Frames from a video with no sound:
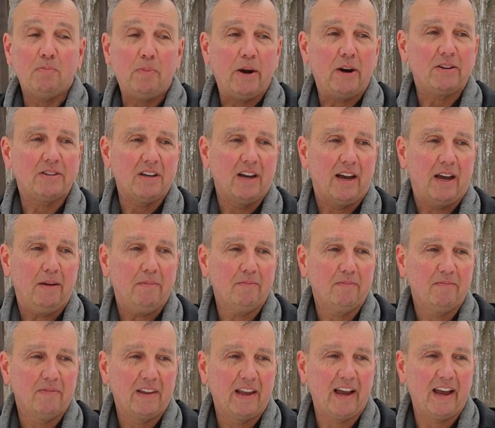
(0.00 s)
spare
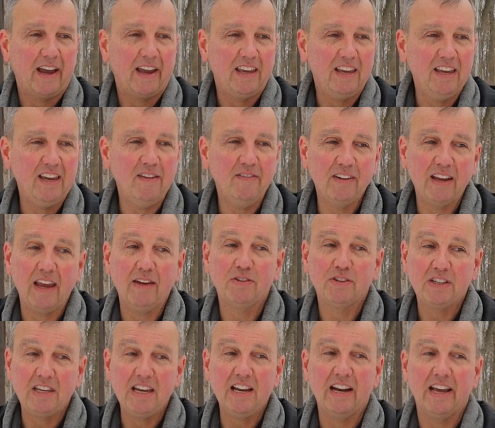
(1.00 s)
time, uh, he even gave
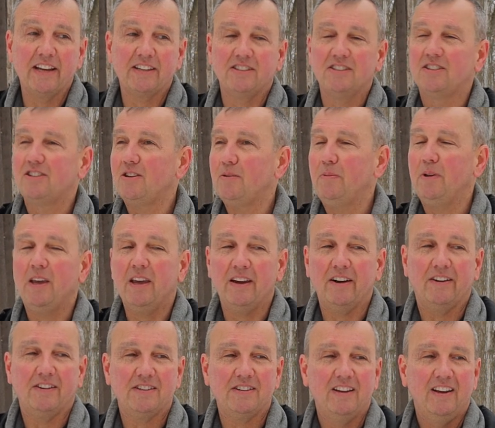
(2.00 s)
ski lessons to
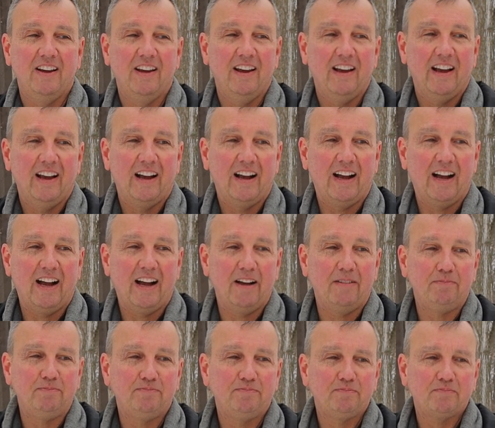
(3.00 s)
beginners.
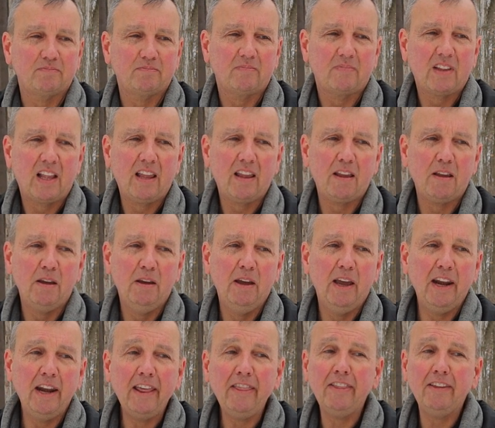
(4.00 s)
Um,
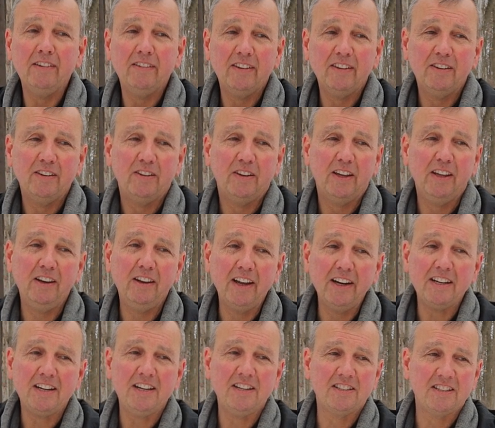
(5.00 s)
and in
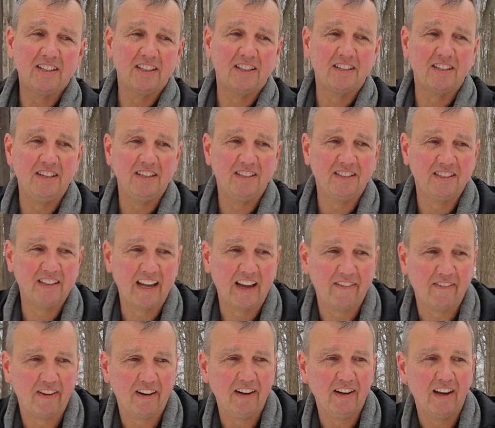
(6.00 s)
nineteen
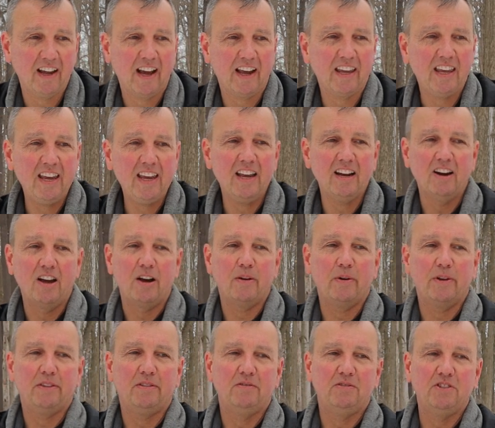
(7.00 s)
sixty-seven, uh, he, along
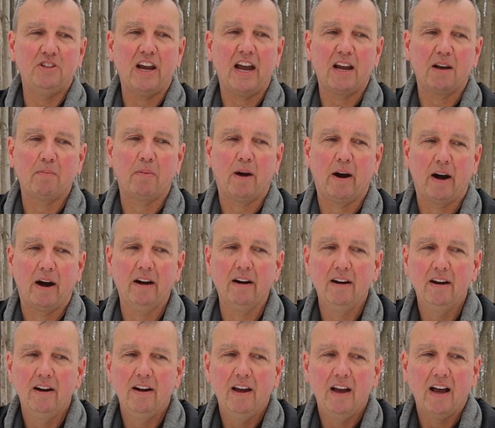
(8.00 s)
with Jack Barr,
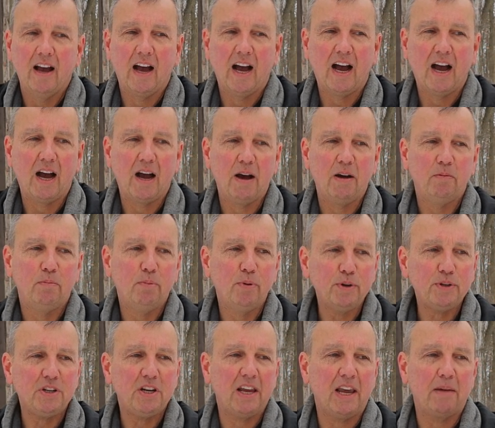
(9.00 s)
Uh,
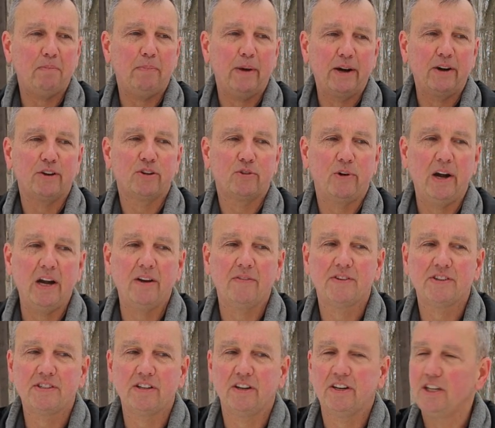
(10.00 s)
pushed to get better training
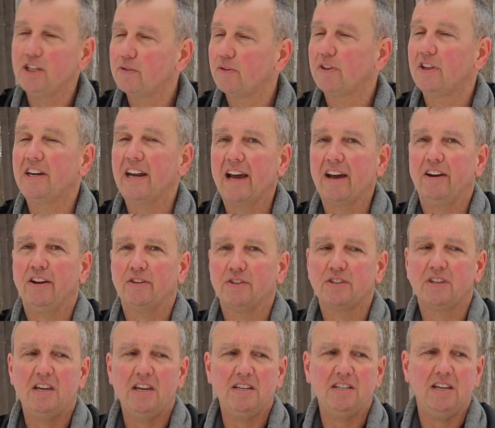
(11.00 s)
facilities for the downhill
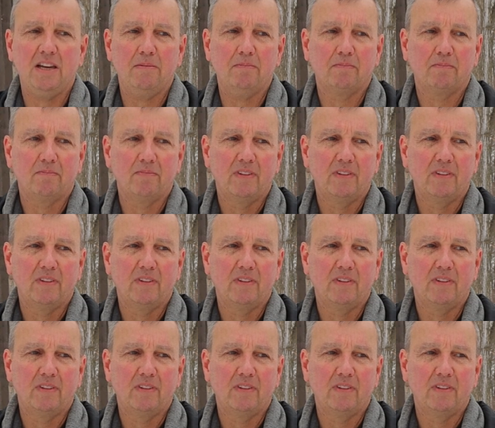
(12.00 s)
ski team.